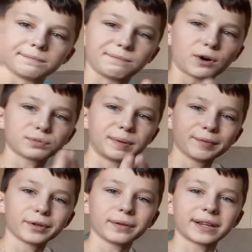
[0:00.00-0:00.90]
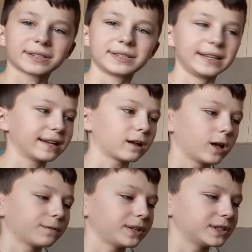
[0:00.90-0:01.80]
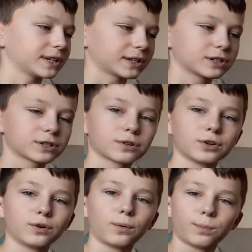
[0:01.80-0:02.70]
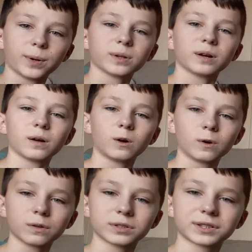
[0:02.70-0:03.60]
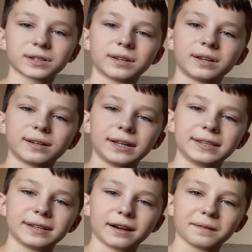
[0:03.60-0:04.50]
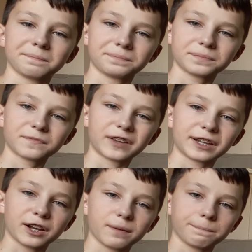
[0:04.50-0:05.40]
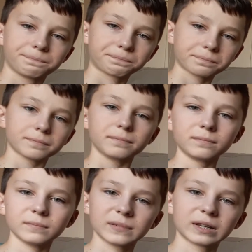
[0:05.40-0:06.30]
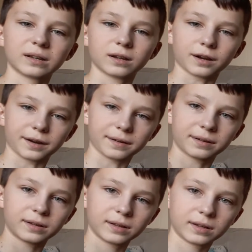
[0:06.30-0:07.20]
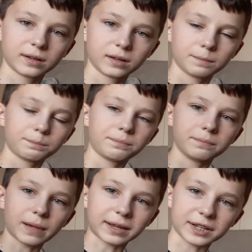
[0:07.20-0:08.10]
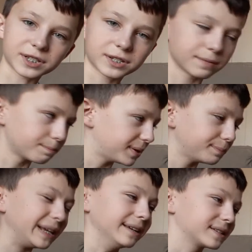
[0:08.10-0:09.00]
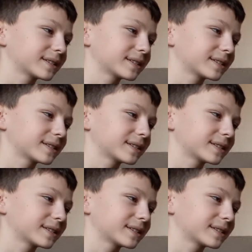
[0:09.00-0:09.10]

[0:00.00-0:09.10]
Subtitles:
most people don't like seeing all of these like screw bullet holes in their figure, or I guess piece.